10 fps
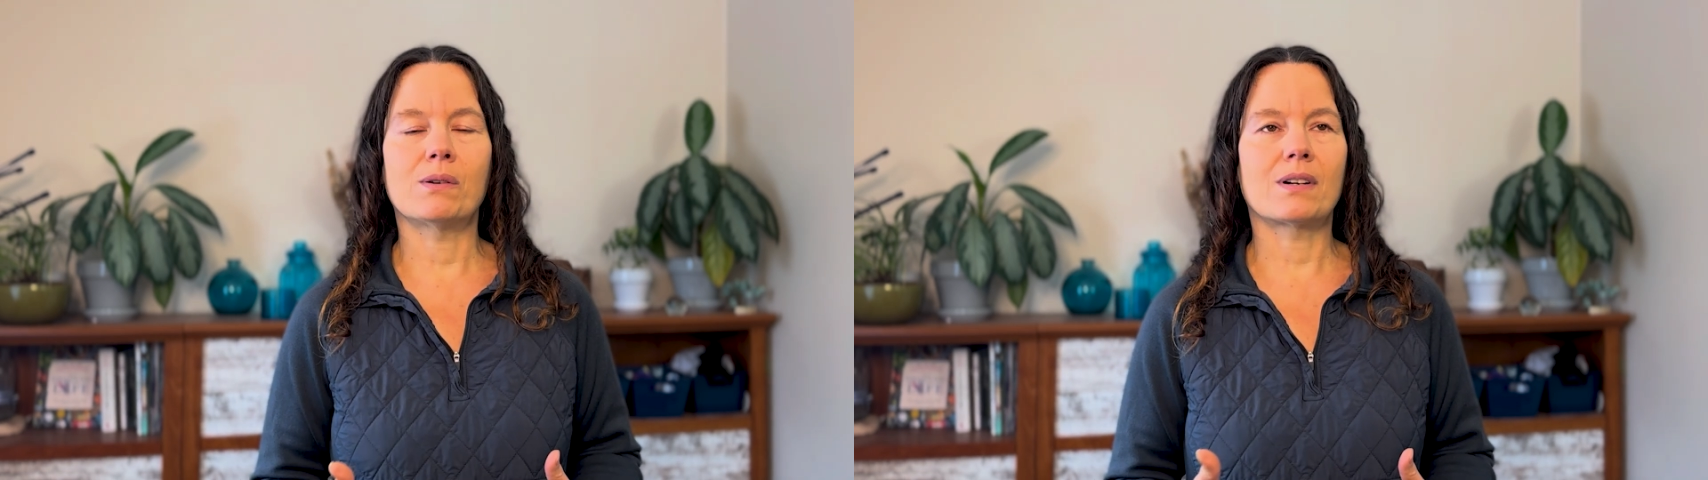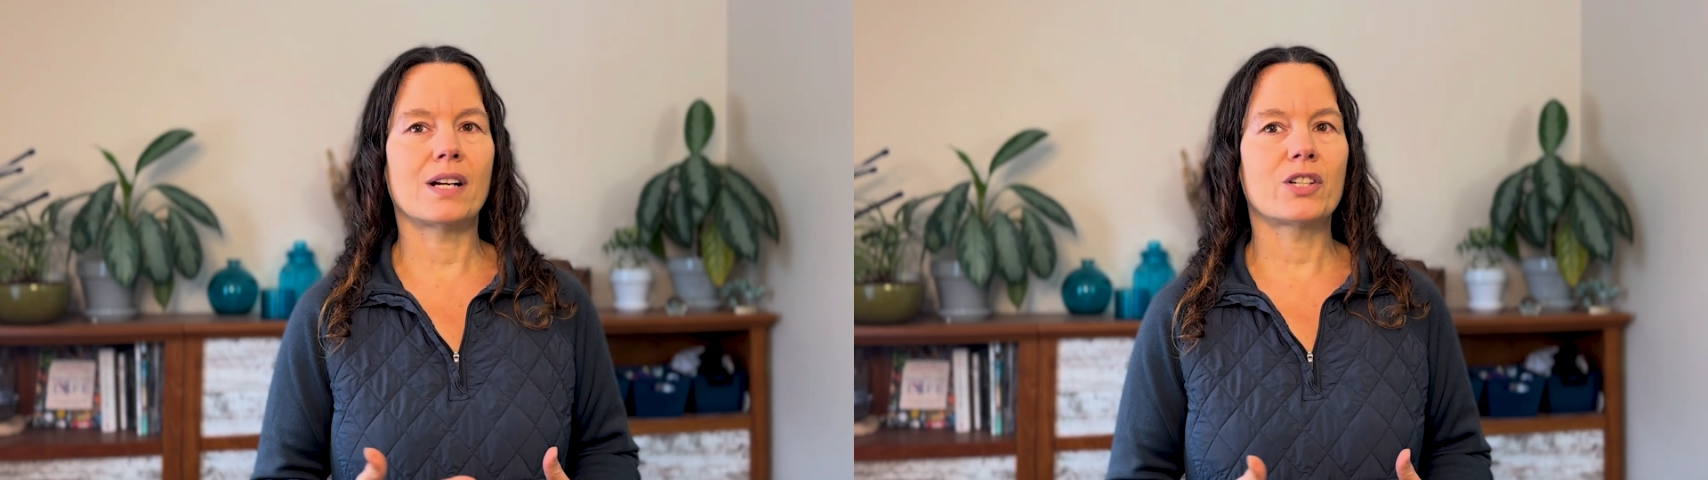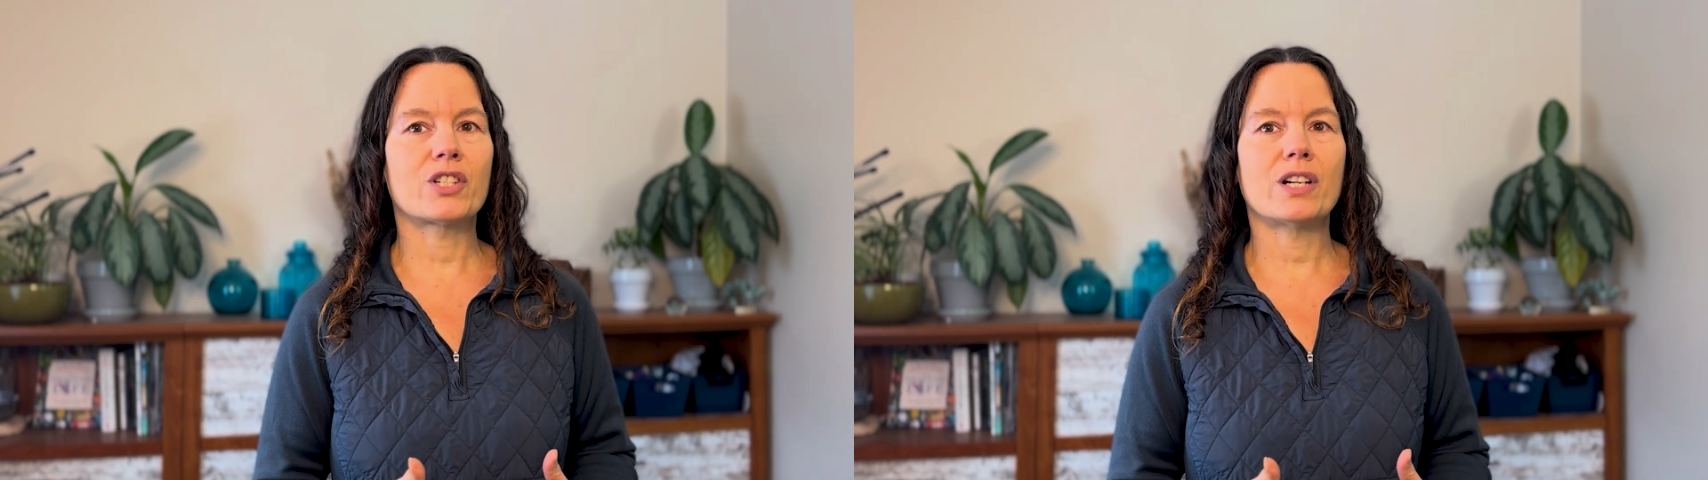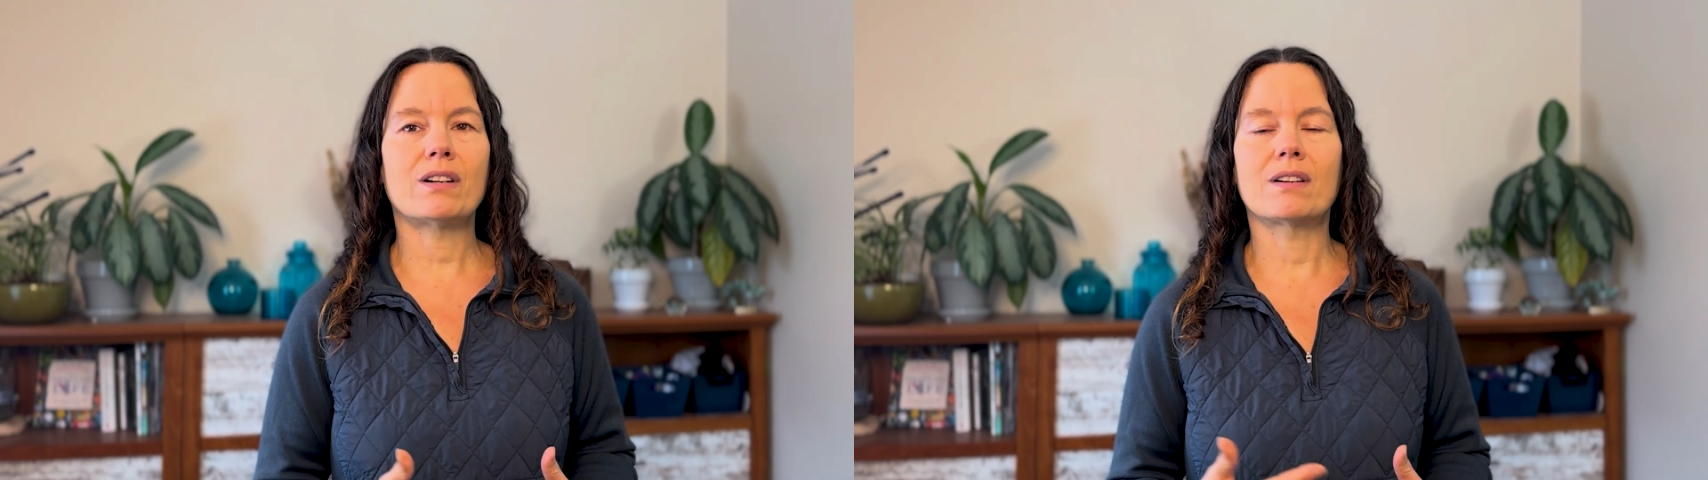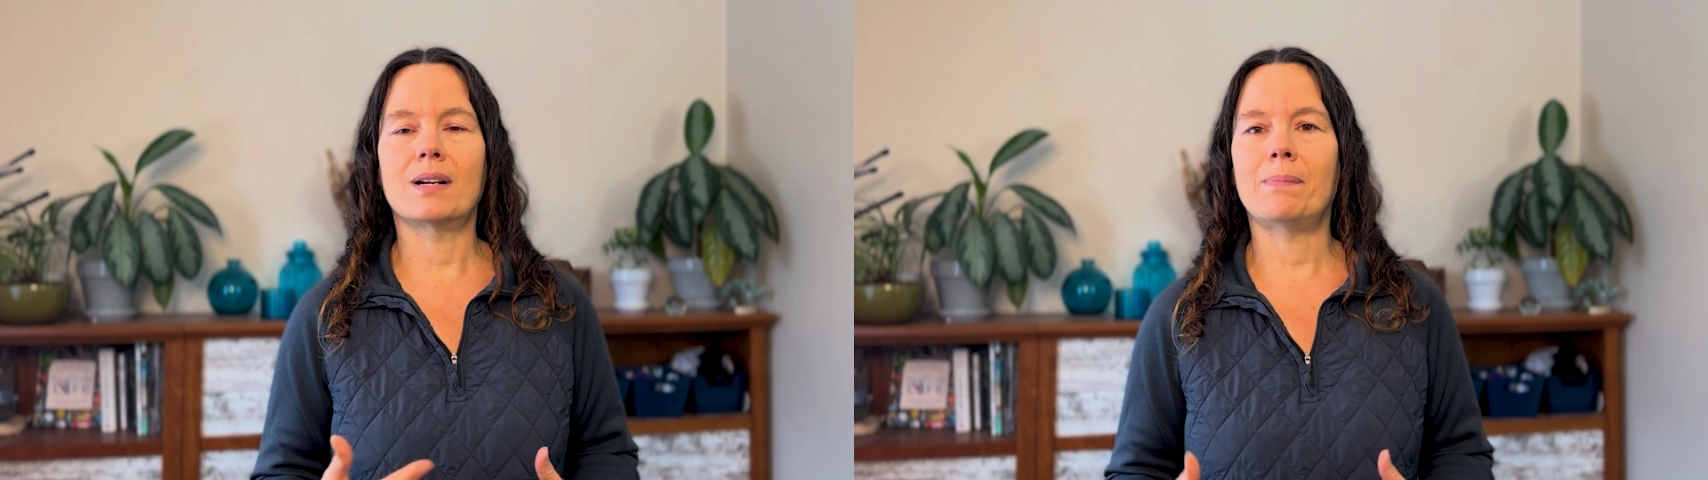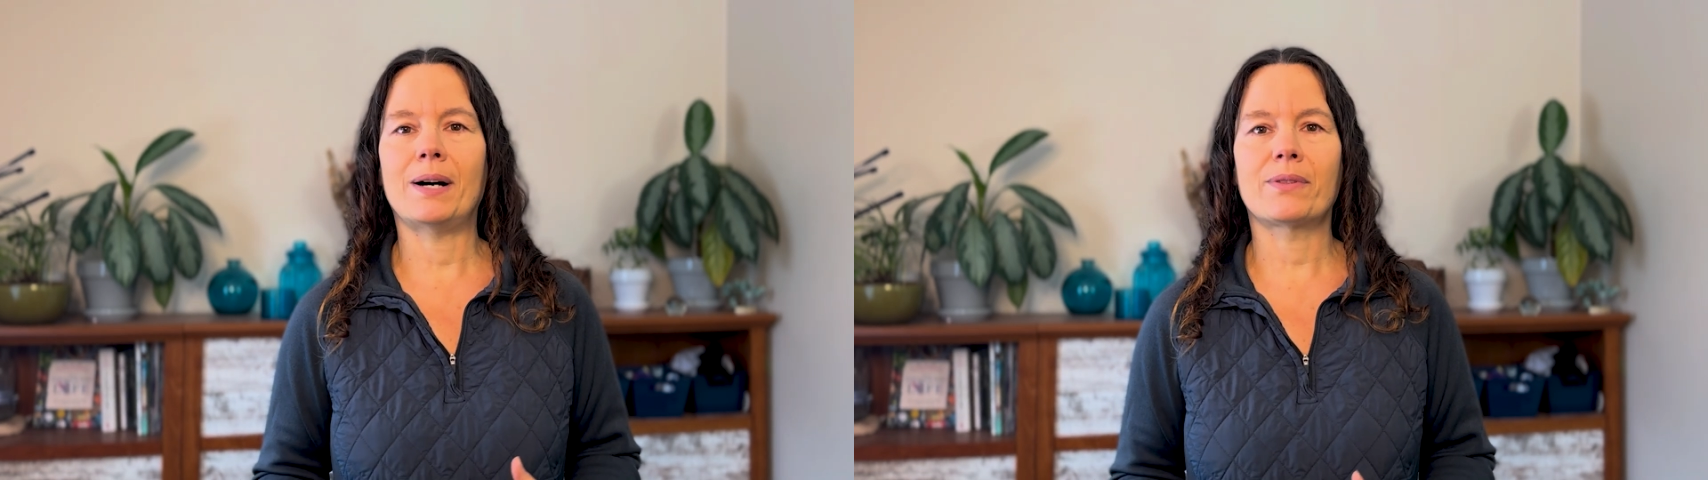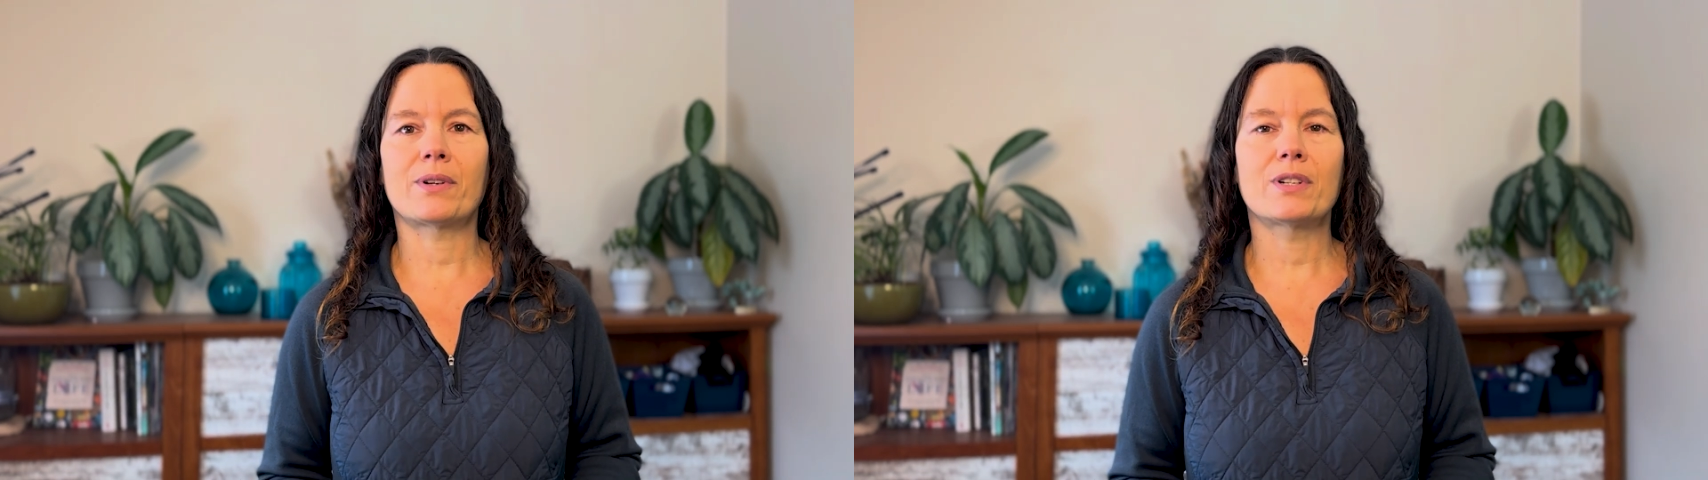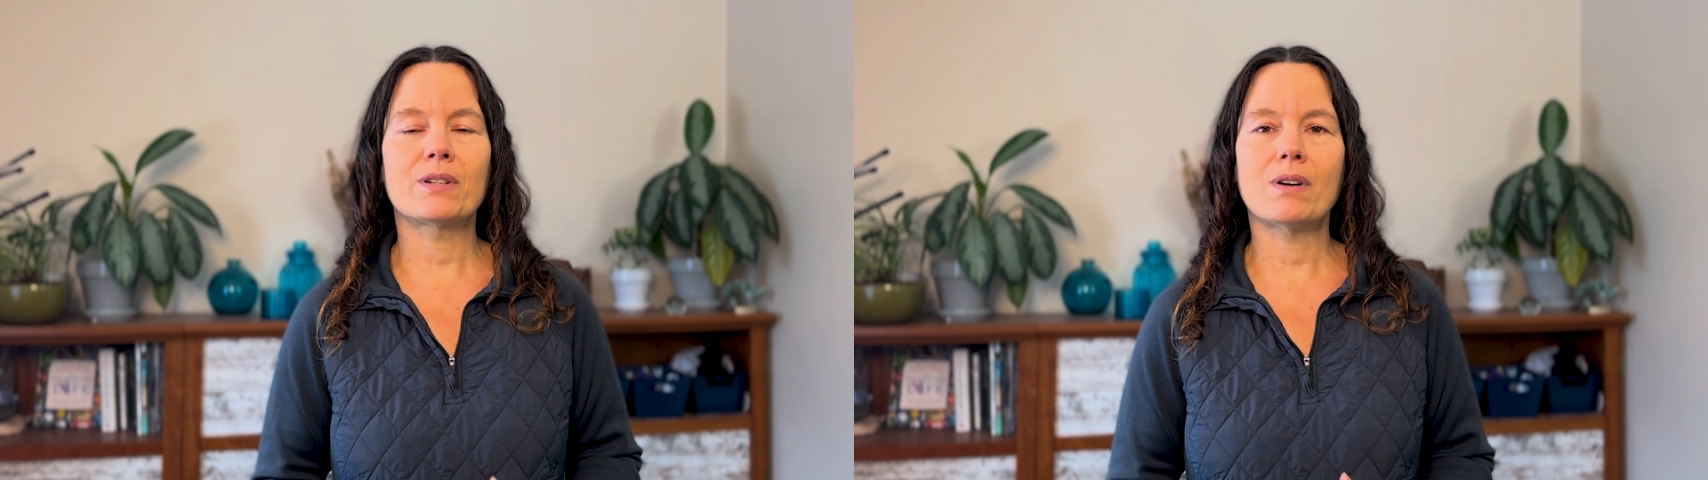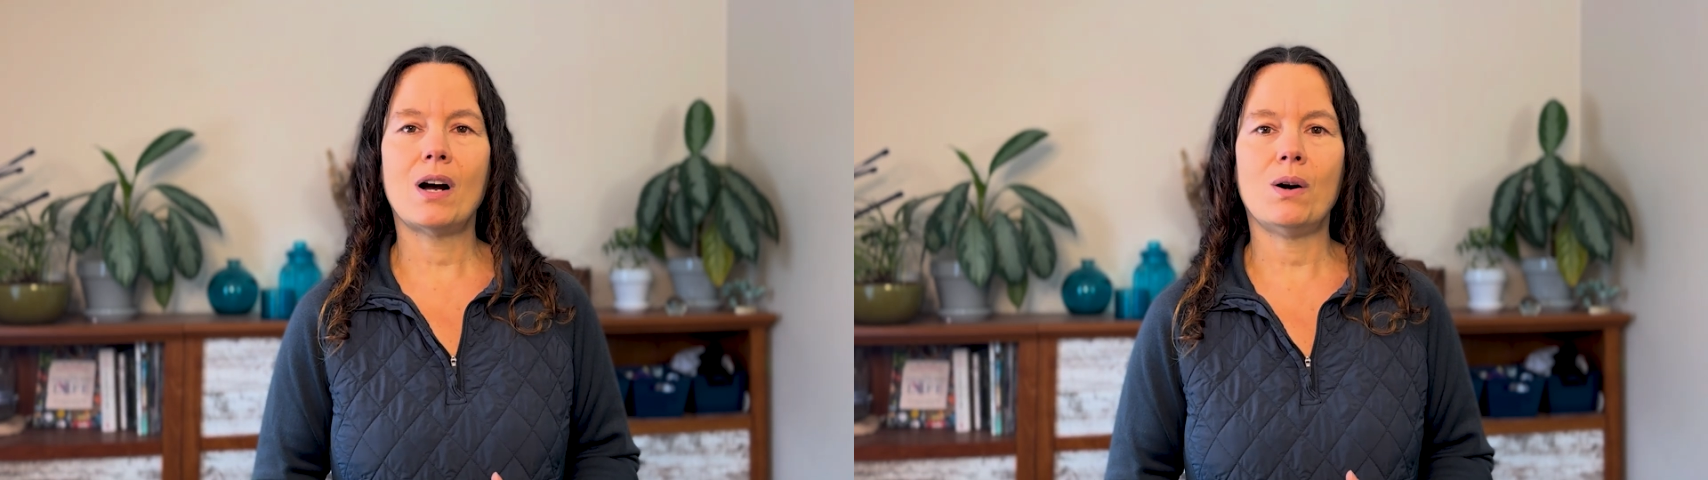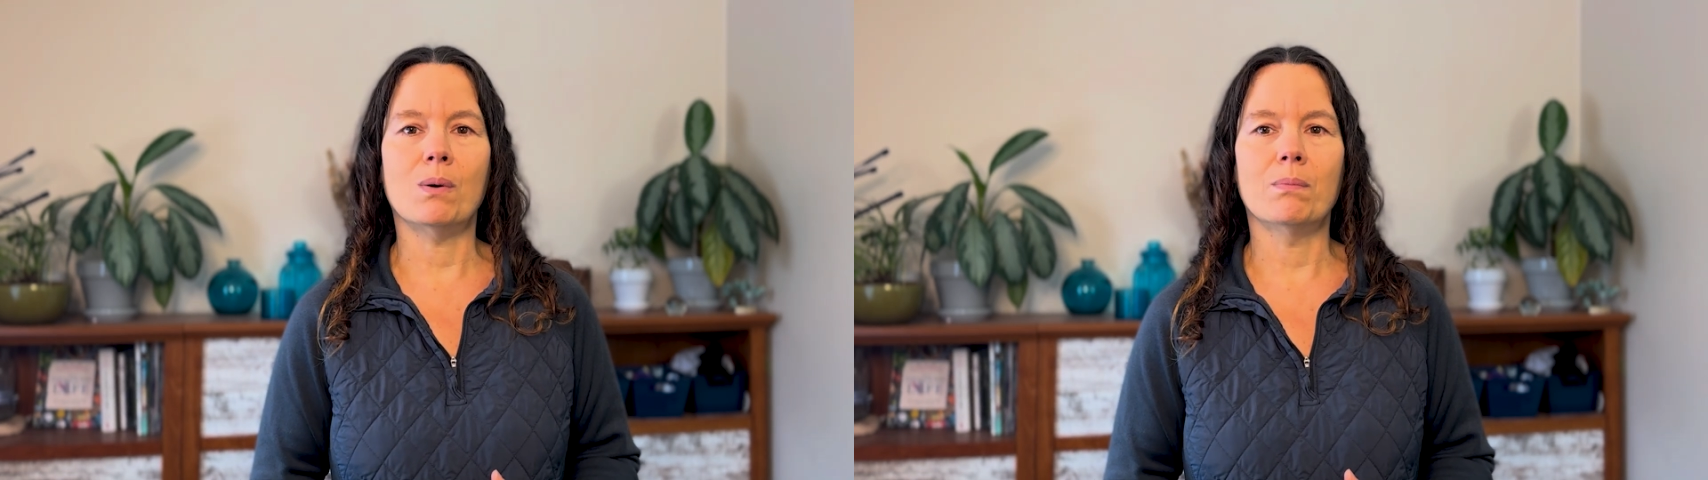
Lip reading: or unsure about their new home.